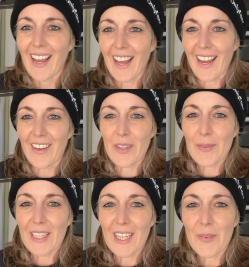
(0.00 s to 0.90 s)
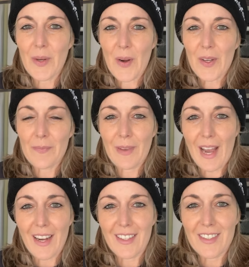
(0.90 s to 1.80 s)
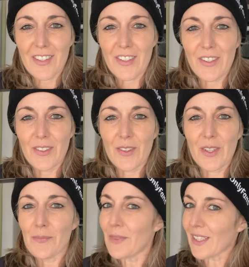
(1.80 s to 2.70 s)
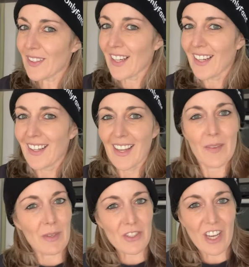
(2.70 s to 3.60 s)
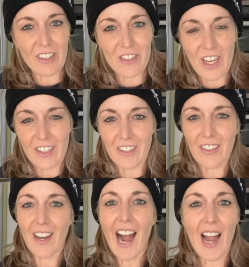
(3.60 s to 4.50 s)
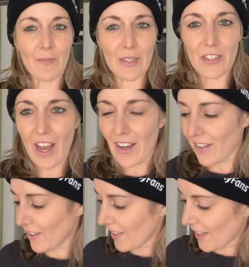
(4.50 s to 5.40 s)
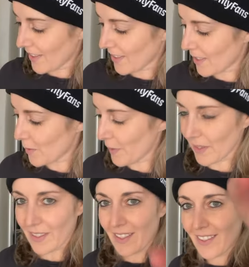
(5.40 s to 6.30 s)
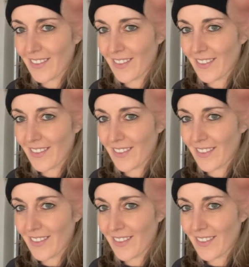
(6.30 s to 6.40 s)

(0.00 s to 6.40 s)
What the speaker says: Hey everybody, welcome back to the Mila and Michelle channel. I'm Michelle and this is Mila.